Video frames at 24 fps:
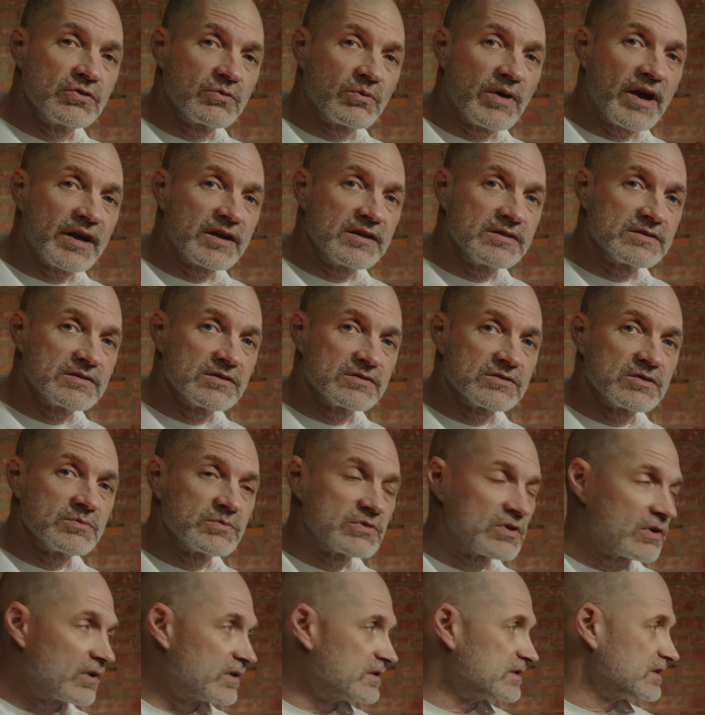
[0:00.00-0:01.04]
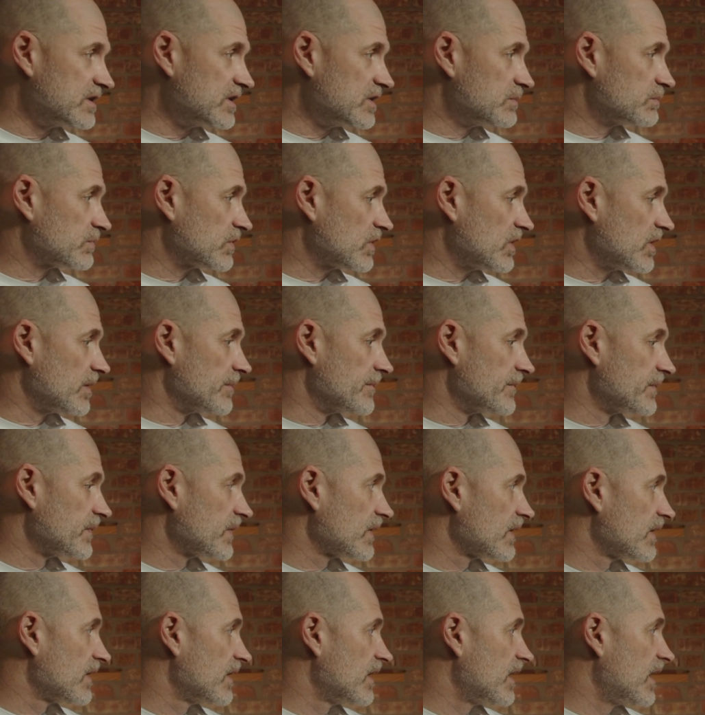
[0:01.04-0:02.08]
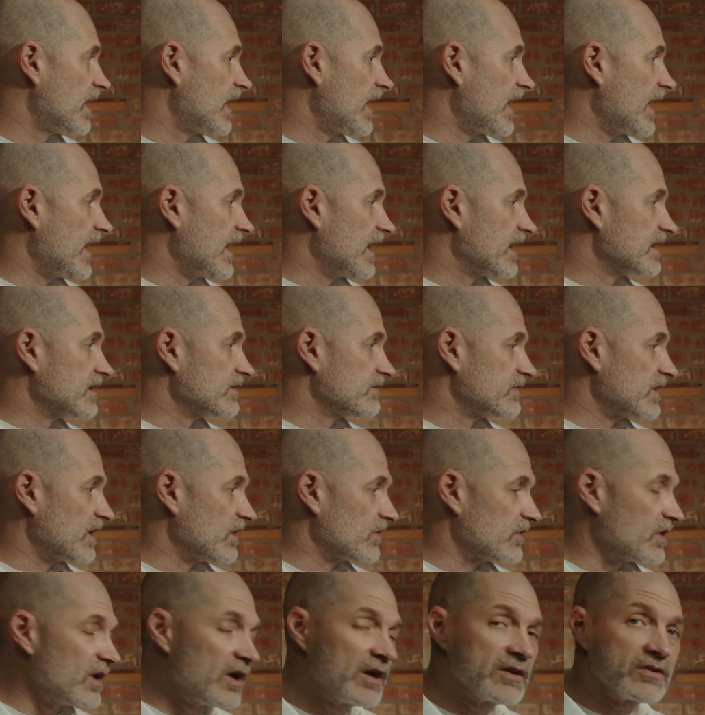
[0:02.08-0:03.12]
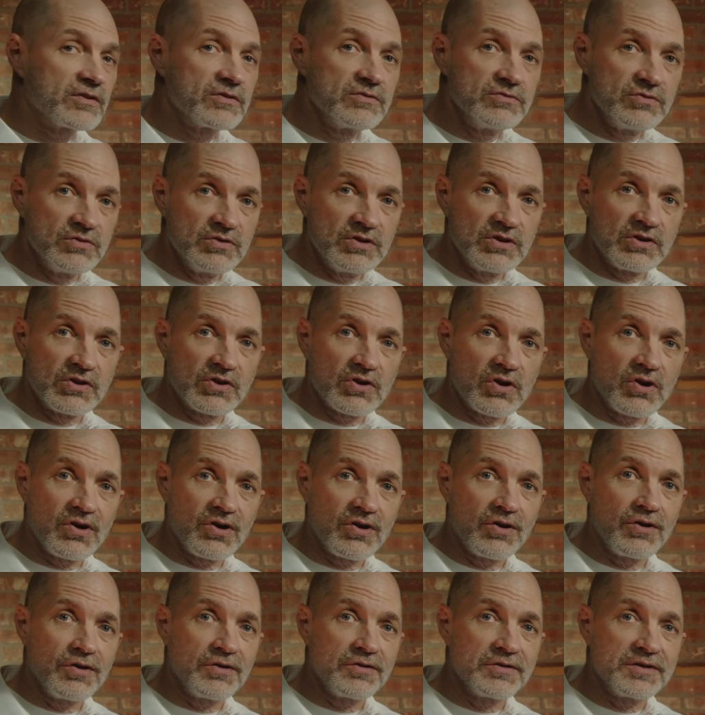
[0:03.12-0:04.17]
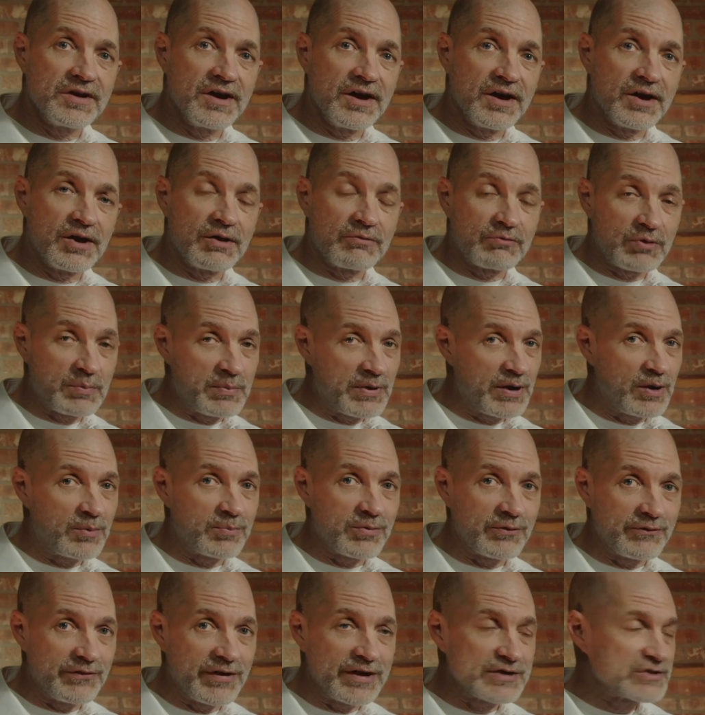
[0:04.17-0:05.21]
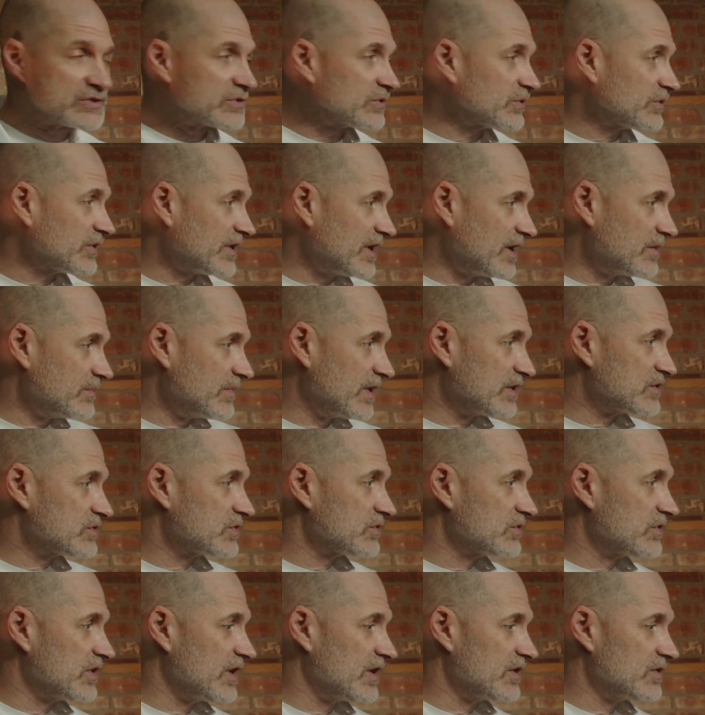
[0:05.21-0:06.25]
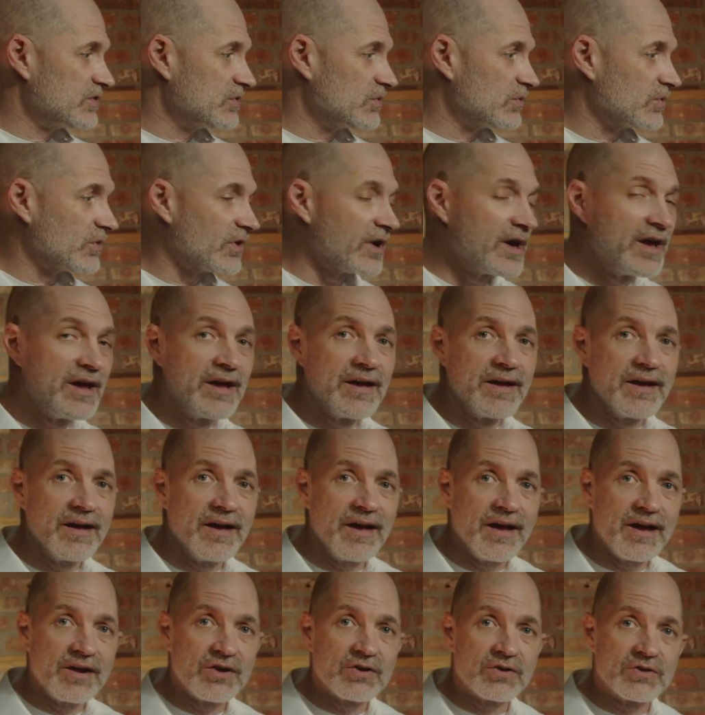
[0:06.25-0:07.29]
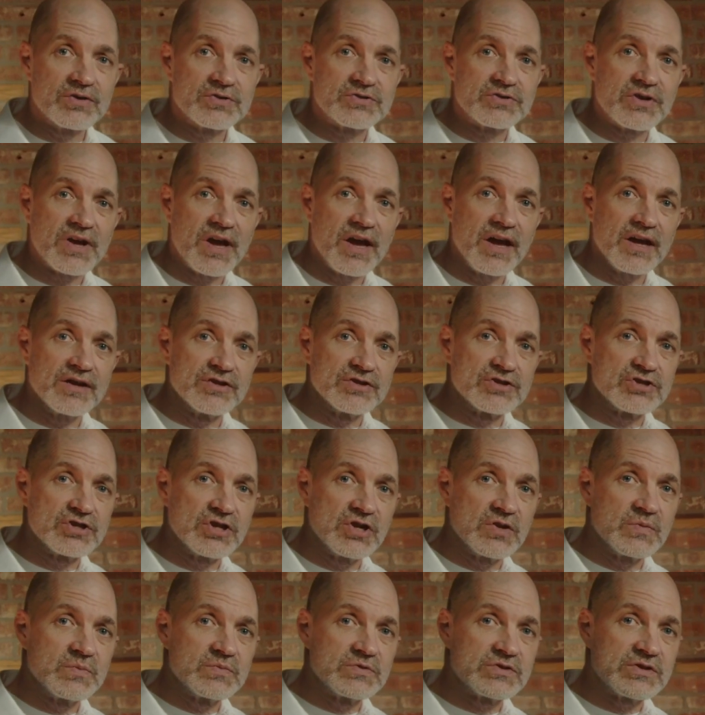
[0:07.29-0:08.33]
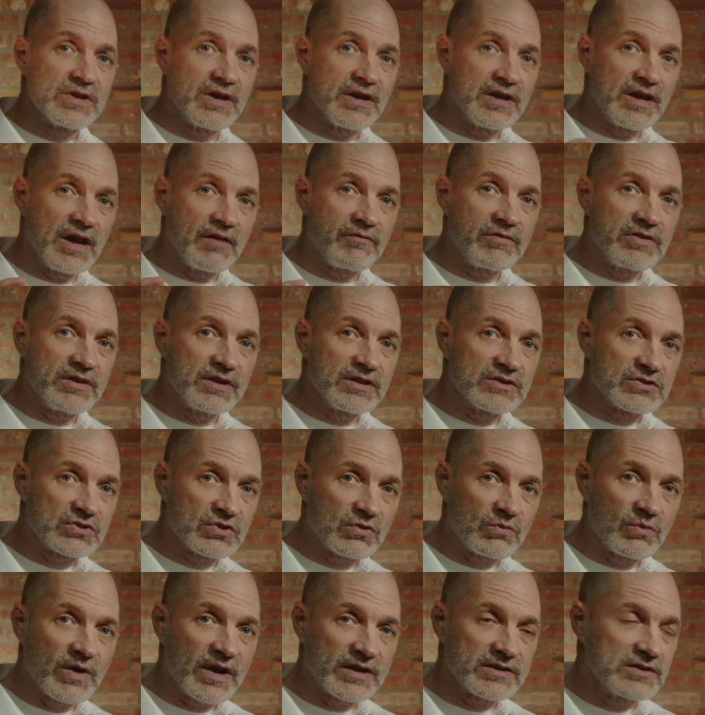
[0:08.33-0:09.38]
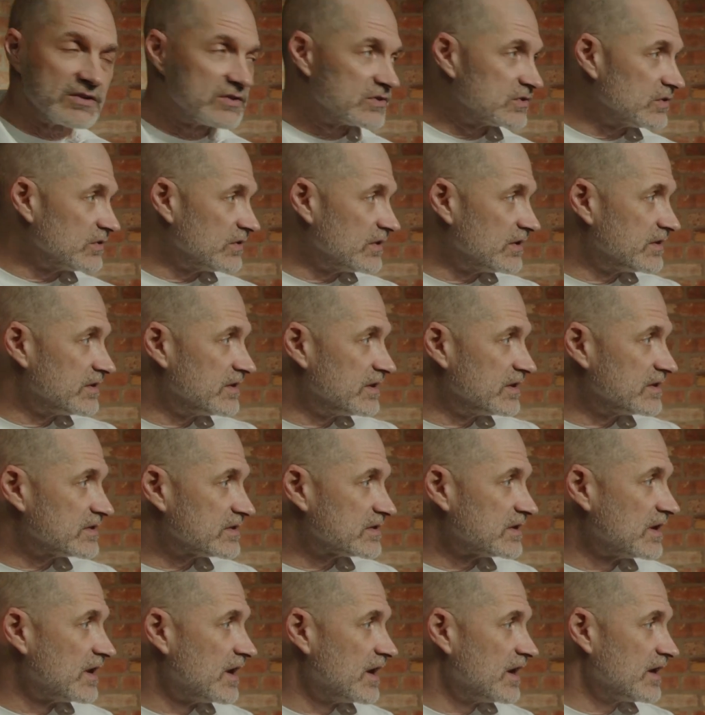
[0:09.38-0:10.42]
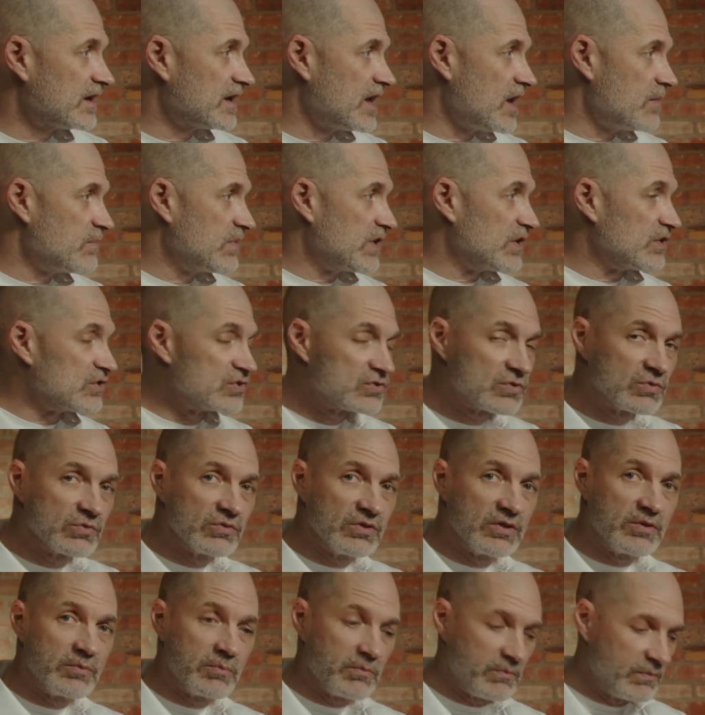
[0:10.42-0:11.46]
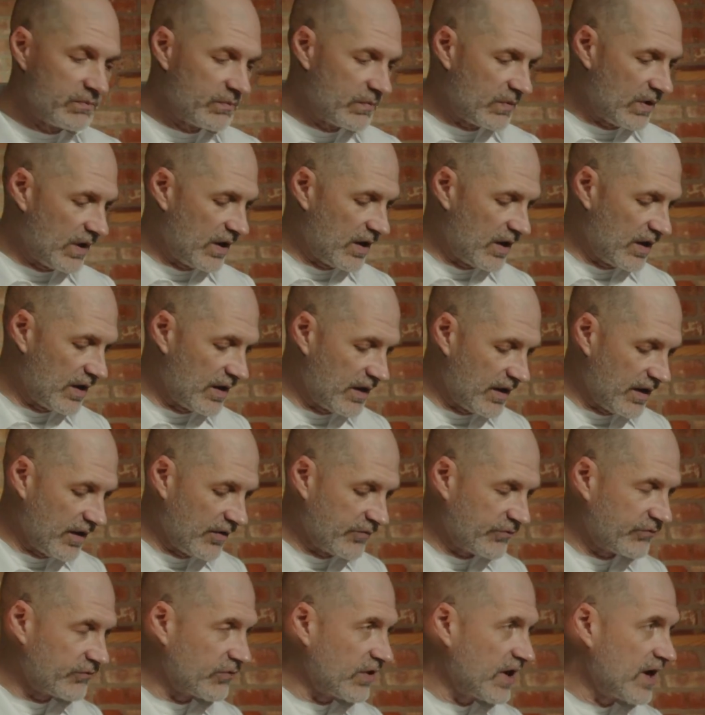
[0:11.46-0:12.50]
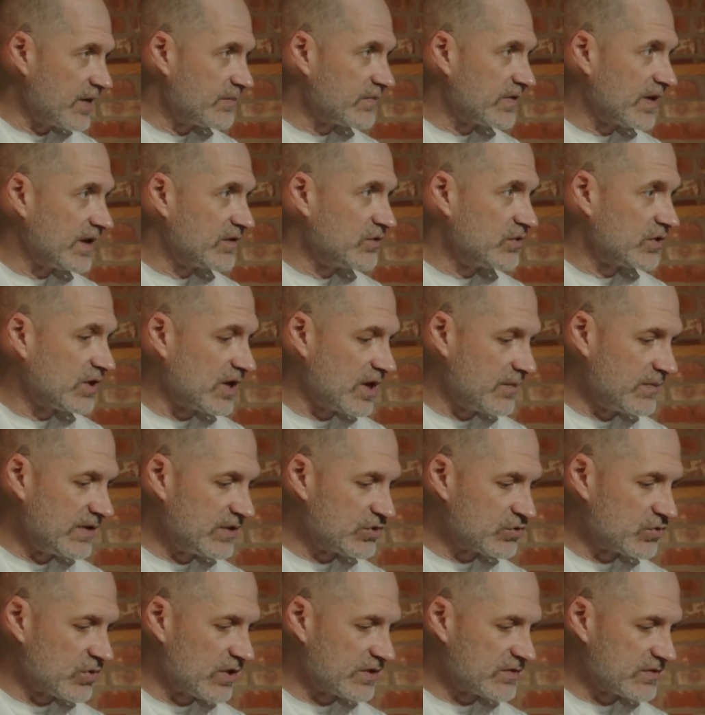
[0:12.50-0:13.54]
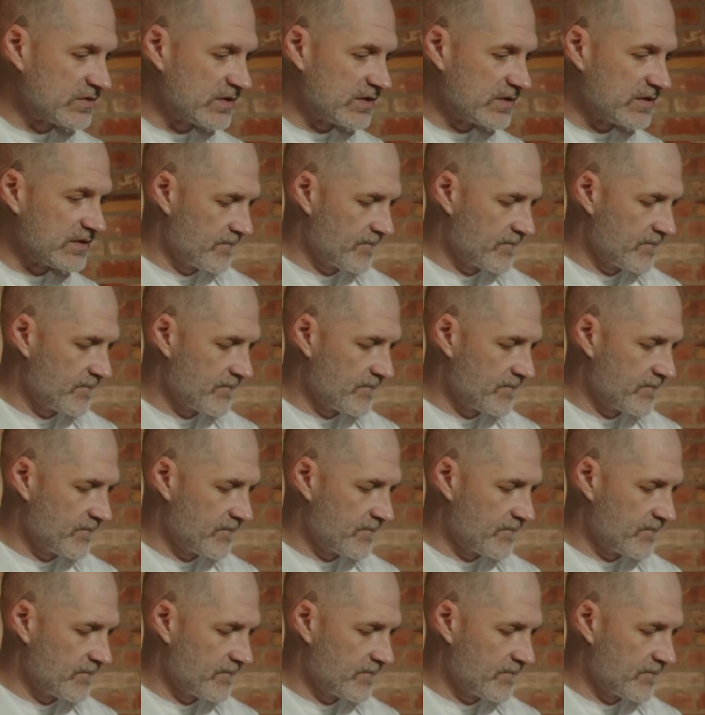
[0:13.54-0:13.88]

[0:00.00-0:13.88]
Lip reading: racking systems are indeed plumb. And if they are not, you need to call a repair professional and make sure that your anchors and shims and everything is corrected so that this can be truly a frame that you can be trusted.